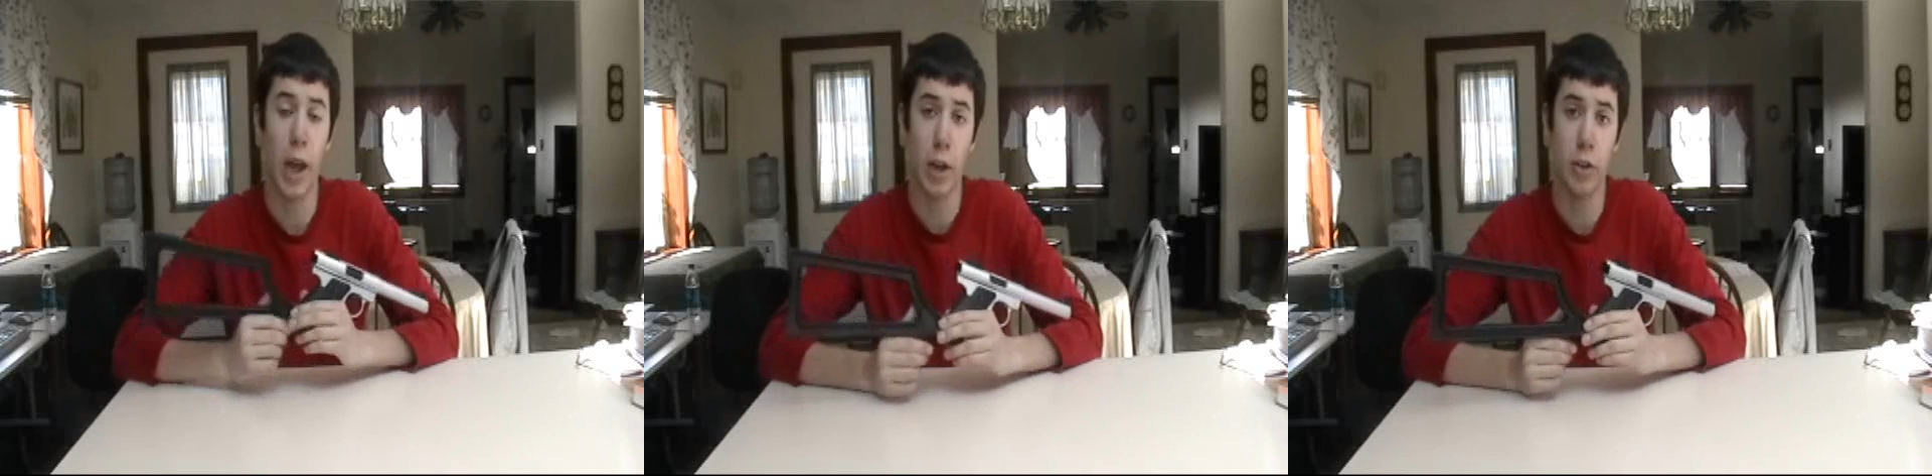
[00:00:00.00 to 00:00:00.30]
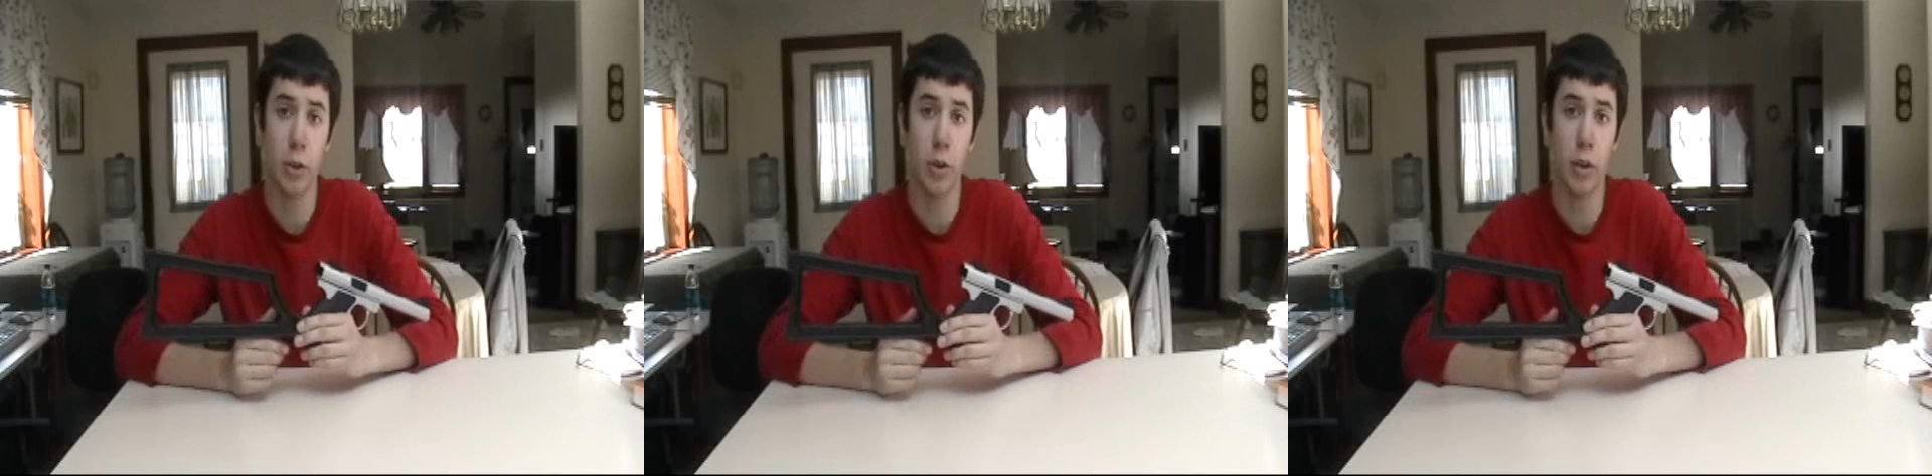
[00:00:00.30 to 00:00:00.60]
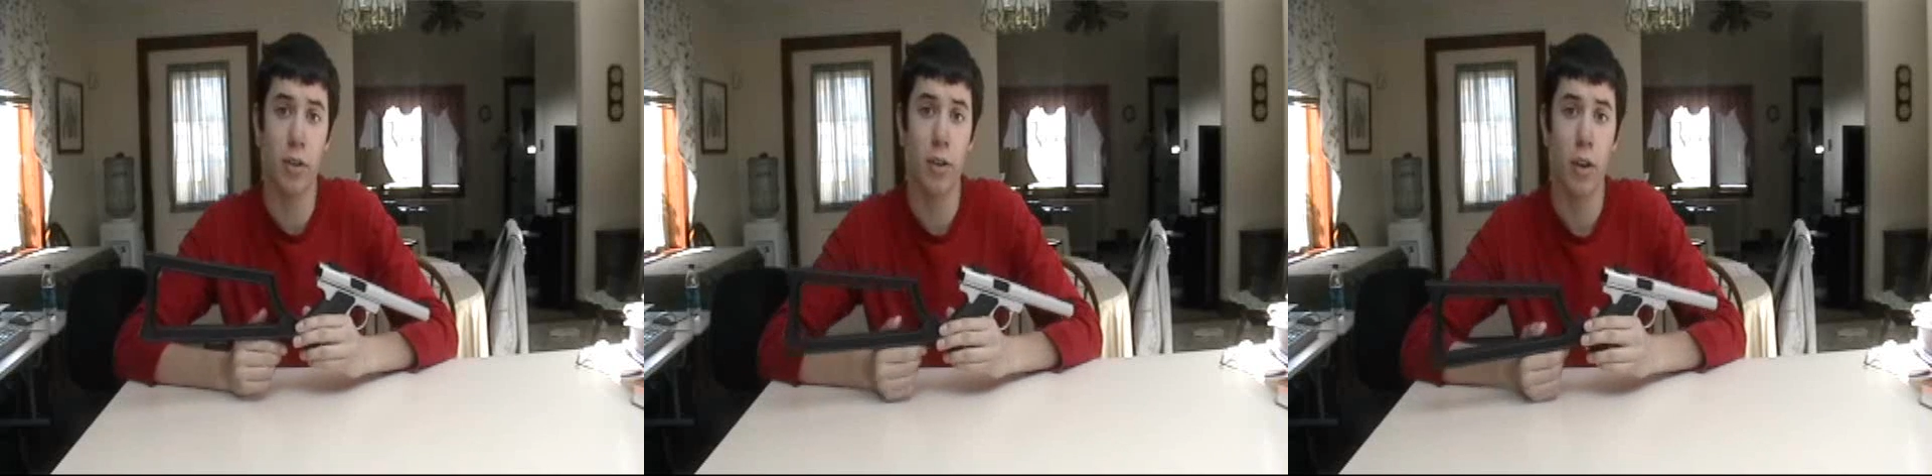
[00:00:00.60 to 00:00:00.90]
how to do
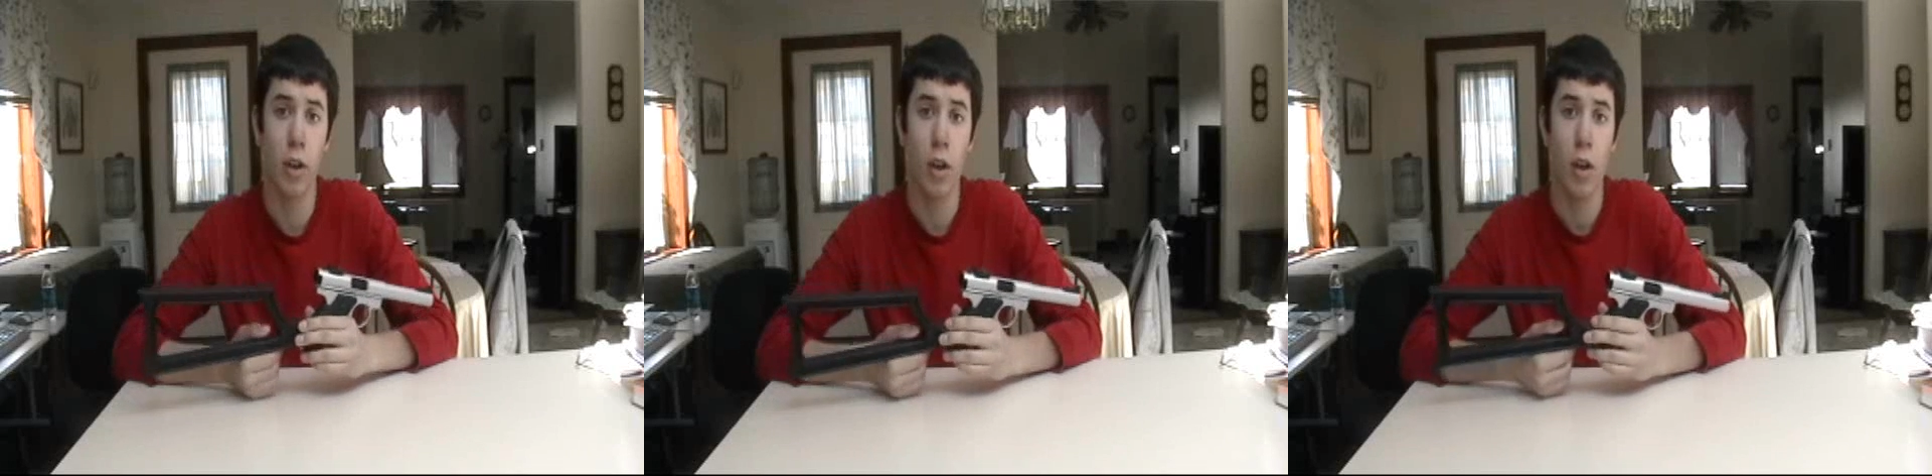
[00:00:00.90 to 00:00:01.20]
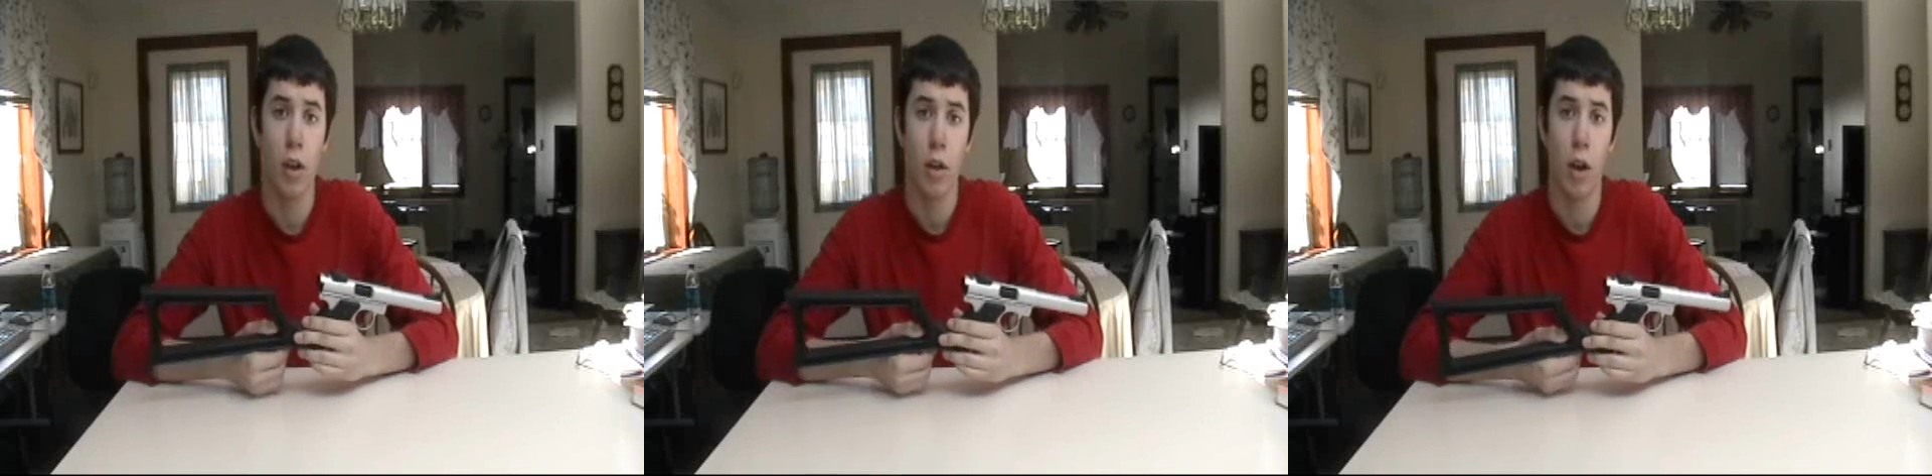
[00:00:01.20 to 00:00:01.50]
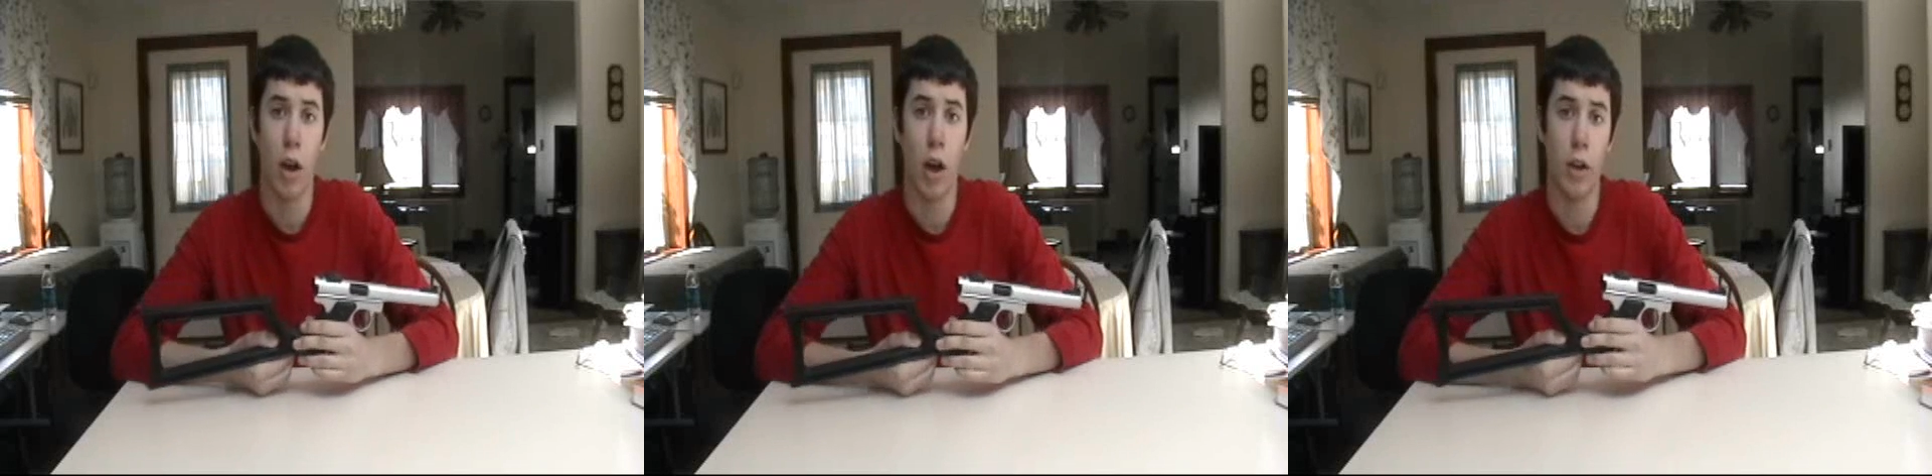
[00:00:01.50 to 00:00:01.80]
this,
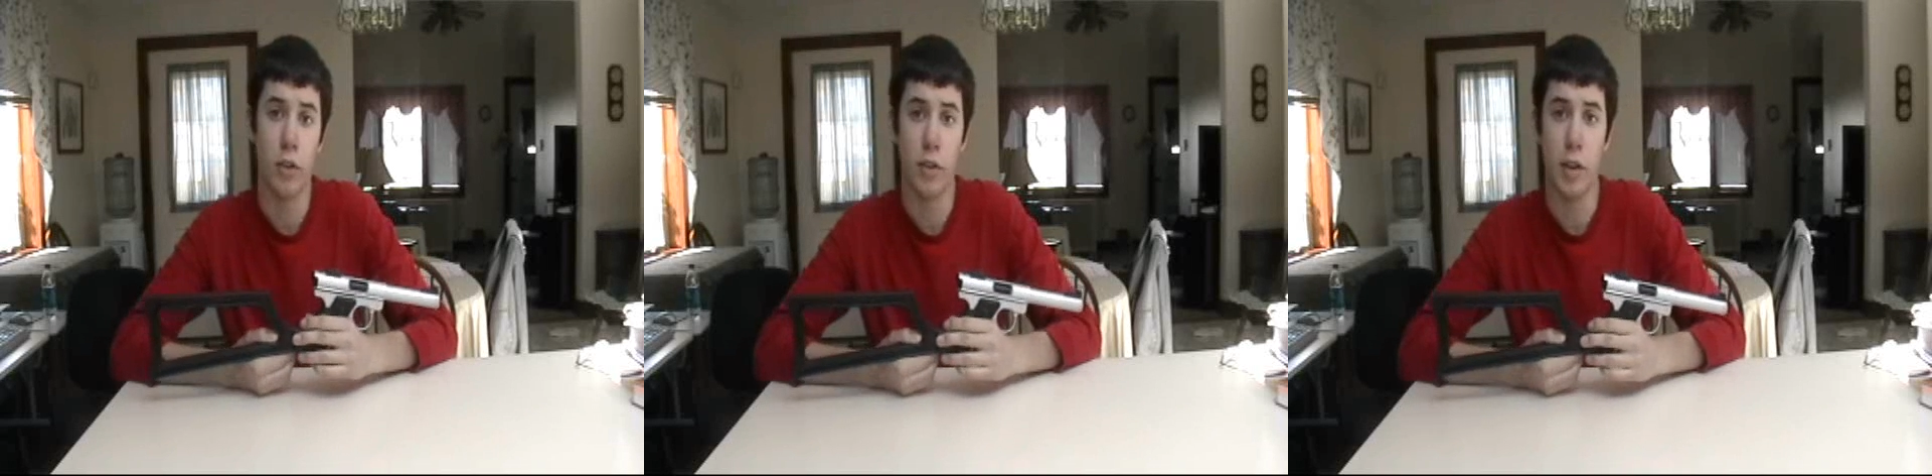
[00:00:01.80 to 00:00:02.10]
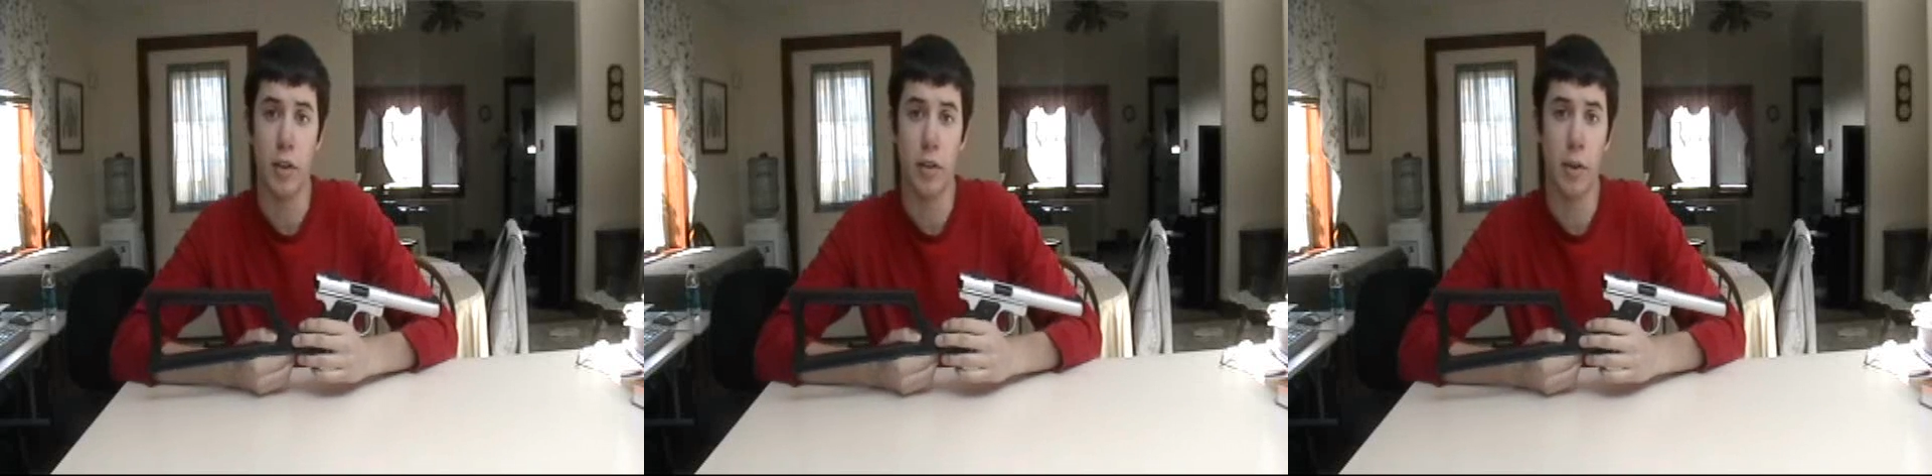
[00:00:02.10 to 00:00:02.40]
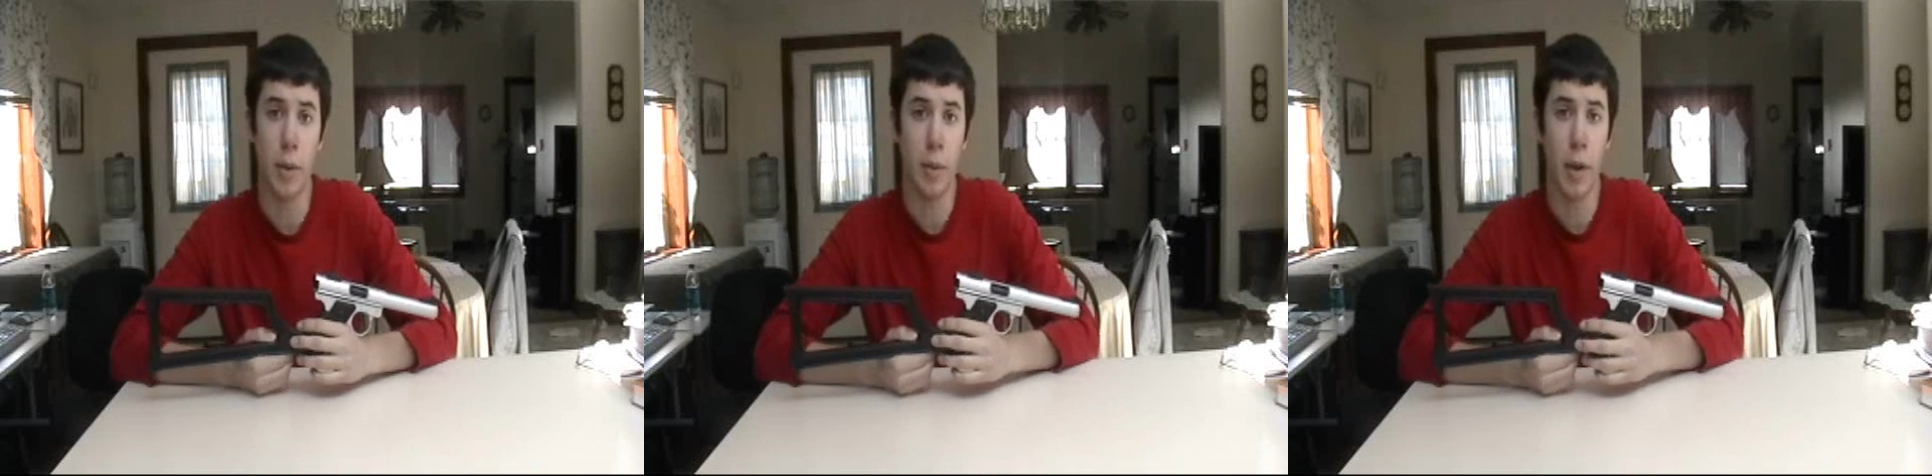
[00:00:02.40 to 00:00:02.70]
just either send me